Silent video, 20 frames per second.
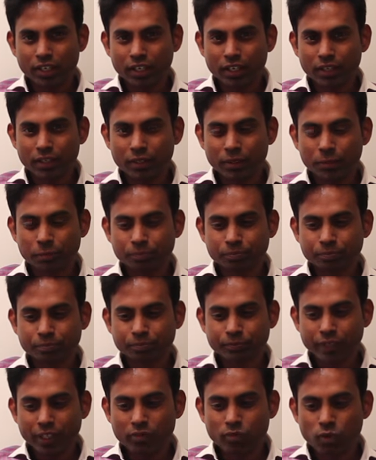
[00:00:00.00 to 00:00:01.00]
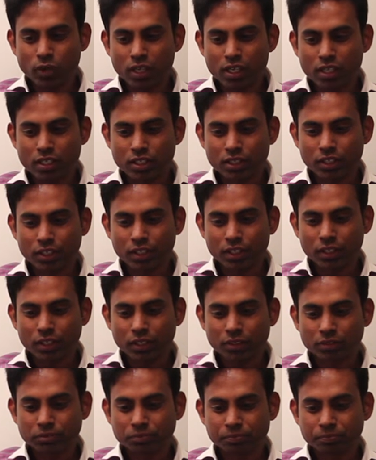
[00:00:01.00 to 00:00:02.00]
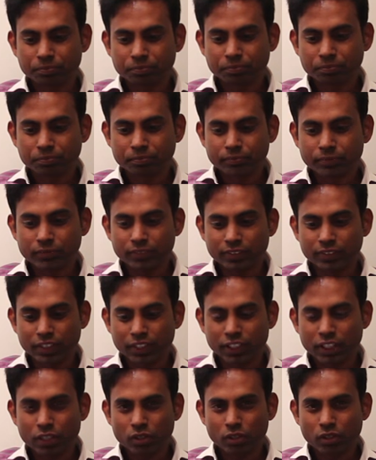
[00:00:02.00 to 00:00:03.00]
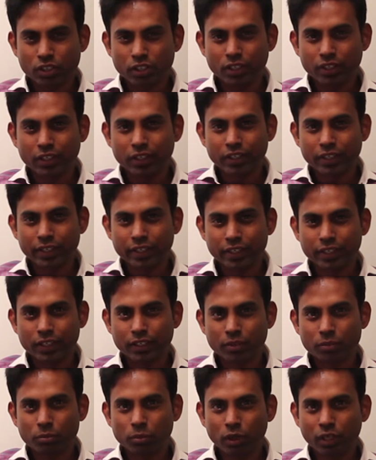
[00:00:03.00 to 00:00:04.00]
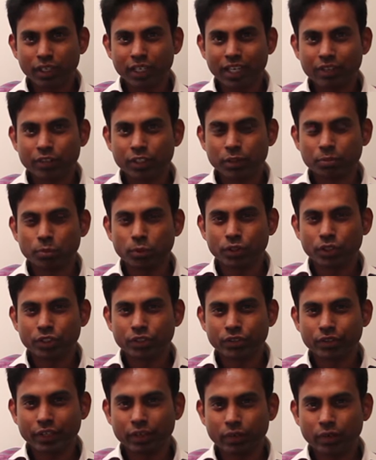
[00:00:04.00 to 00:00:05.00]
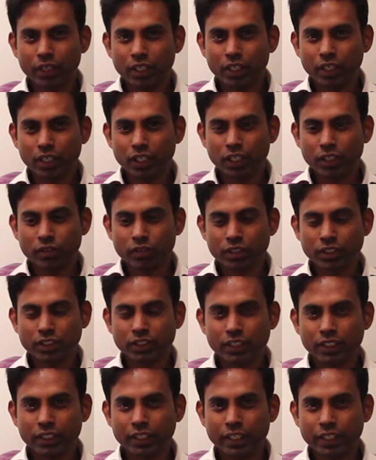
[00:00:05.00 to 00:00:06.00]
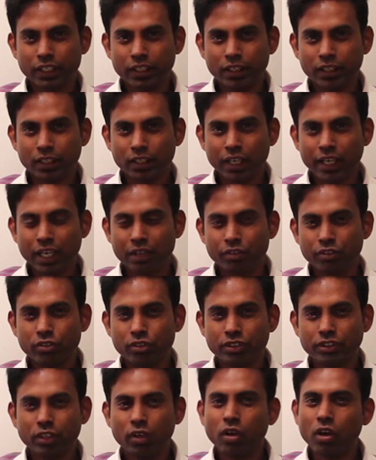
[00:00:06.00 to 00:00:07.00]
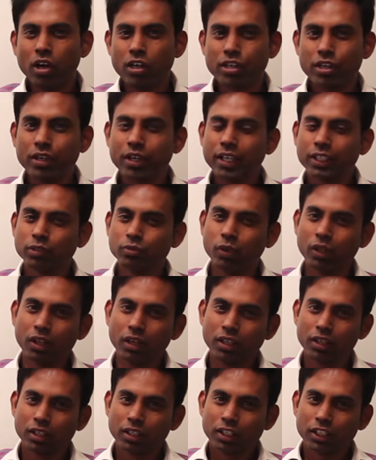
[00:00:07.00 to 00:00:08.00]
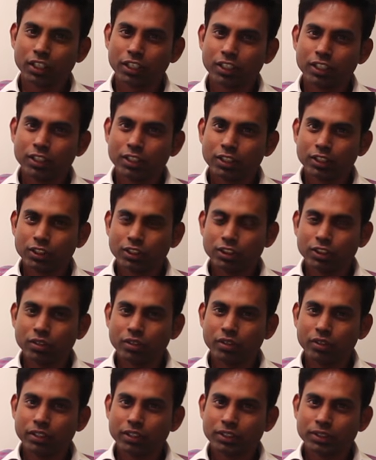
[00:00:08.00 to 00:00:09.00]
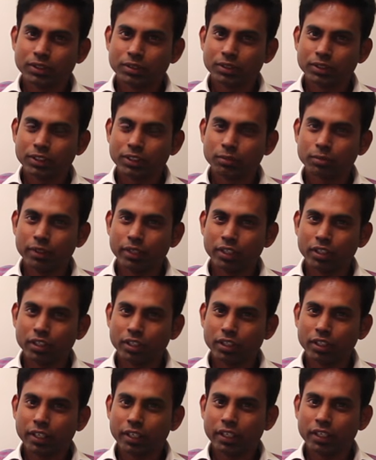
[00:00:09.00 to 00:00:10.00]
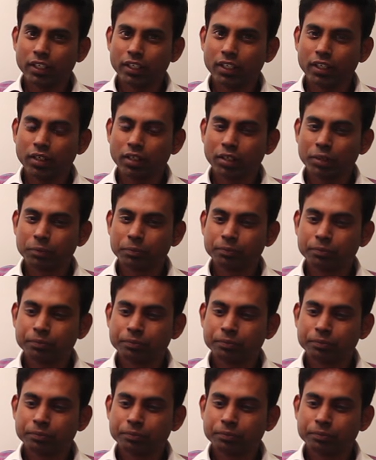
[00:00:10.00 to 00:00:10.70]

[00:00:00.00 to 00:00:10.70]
Uh, I felt uh, the keynote turn and body language positioning really interesting and uh, I have used a lot as well. So it's it's pretty good and uh,